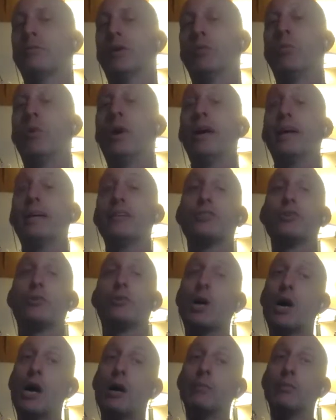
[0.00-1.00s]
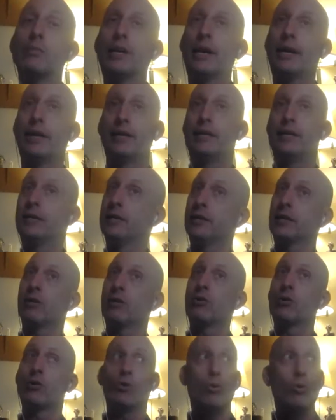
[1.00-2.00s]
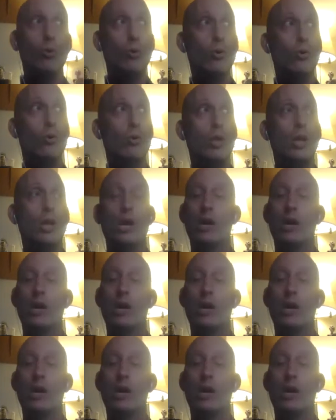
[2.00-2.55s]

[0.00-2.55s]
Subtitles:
and why it's so complicated, and there are whole